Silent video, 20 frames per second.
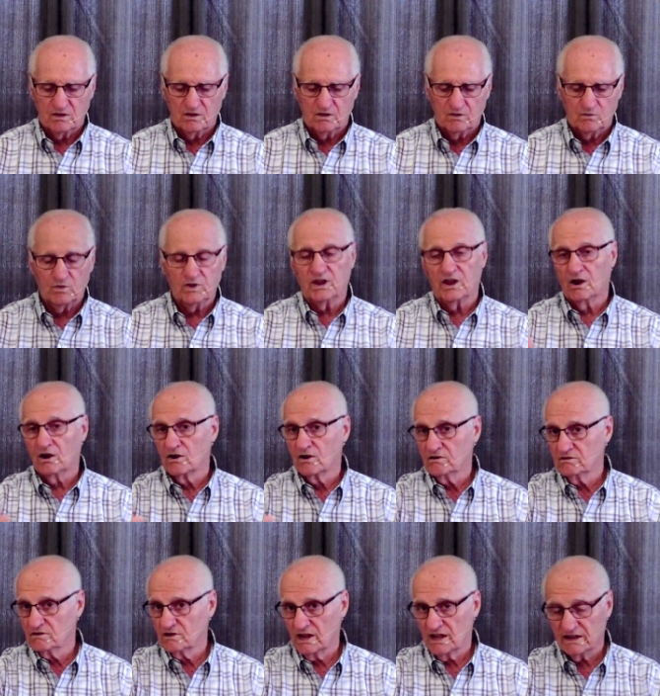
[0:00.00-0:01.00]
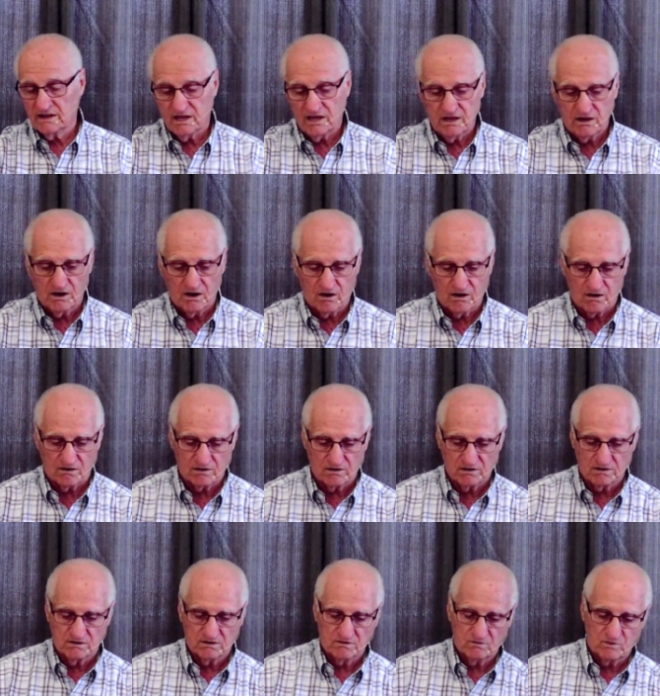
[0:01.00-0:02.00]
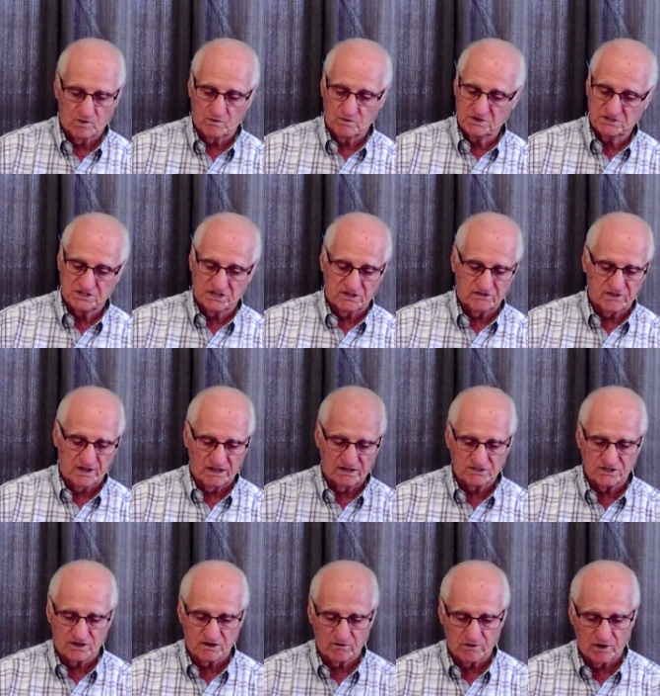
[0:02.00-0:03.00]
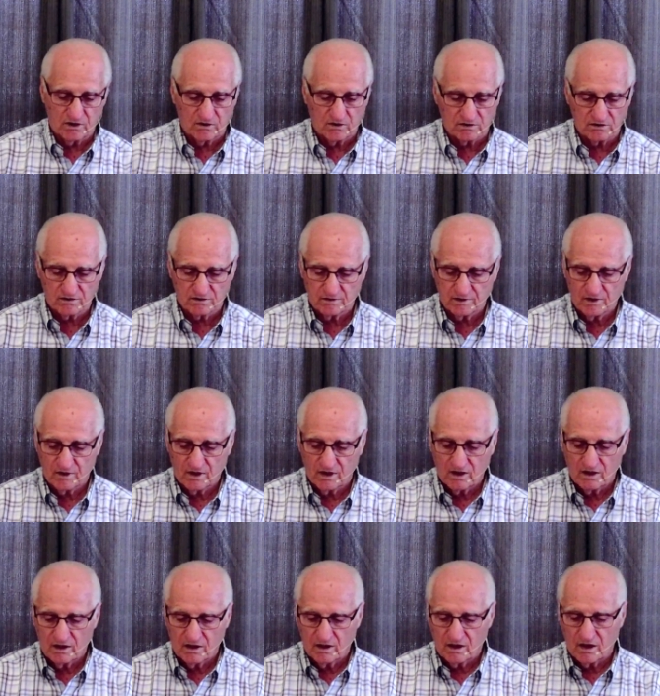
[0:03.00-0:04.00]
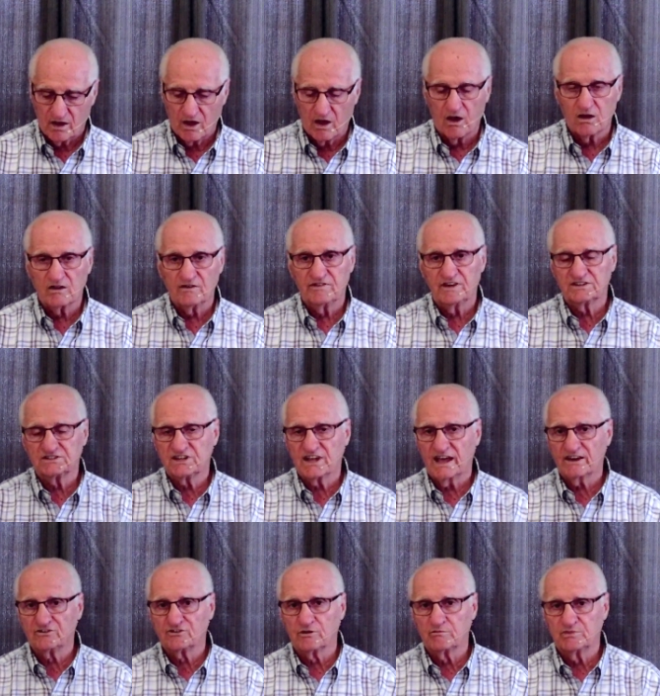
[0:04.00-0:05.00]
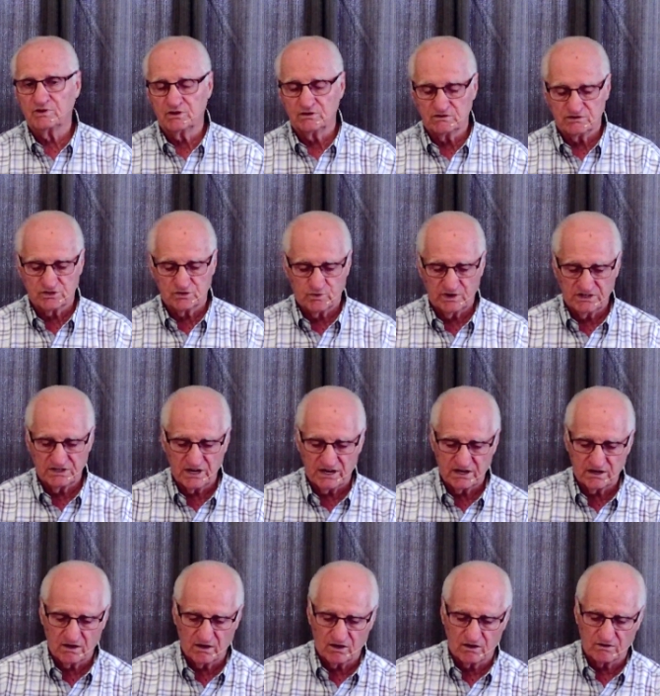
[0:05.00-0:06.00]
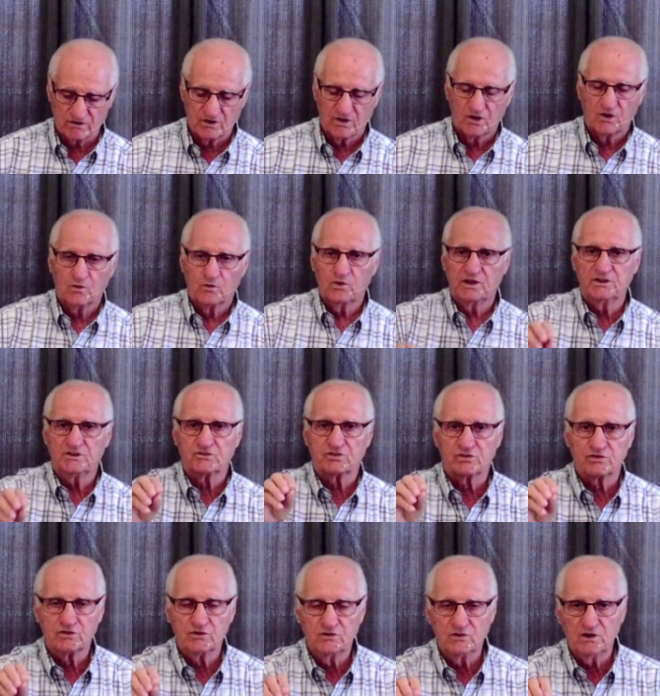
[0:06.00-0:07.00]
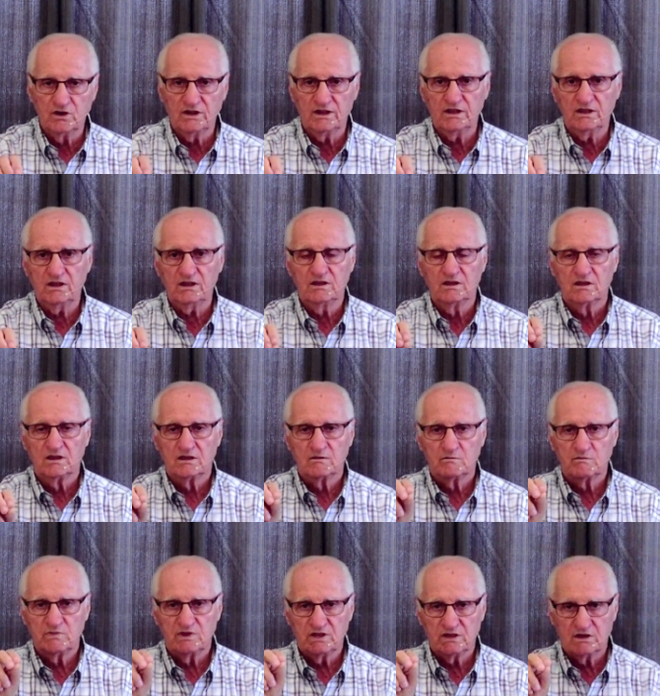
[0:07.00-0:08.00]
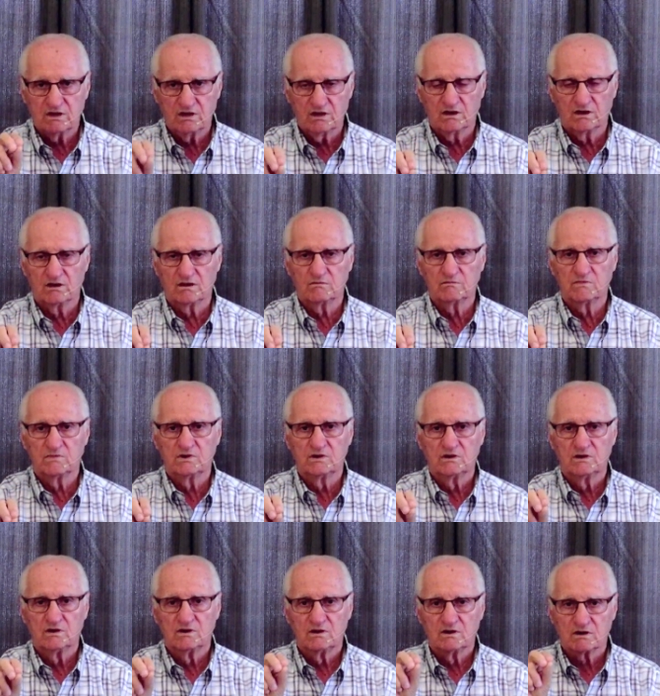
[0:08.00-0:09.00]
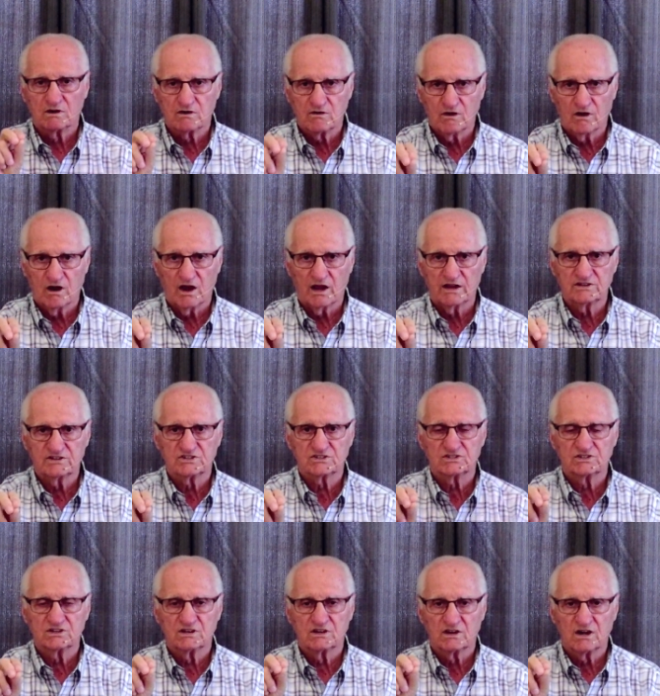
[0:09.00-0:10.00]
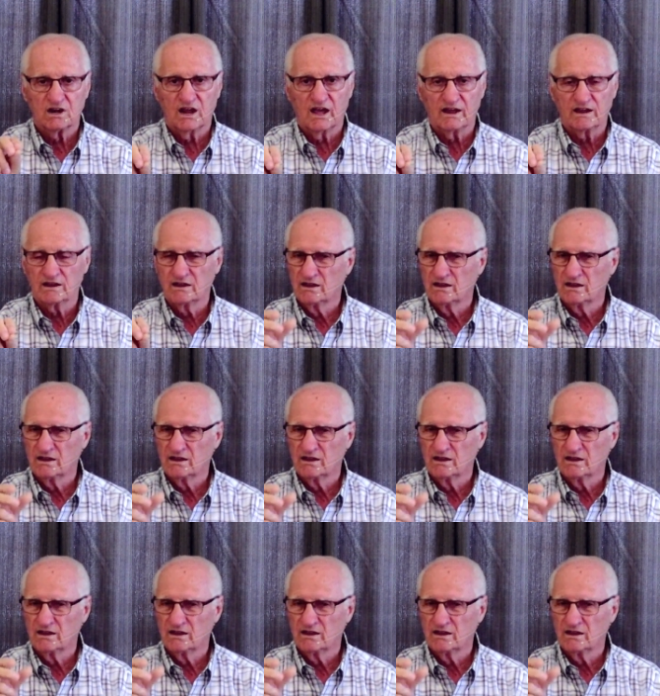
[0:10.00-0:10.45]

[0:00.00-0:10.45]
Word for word: We hurt like he hurt when we see things that are wrong. All of his attributes we take on. We truly become Christ-like.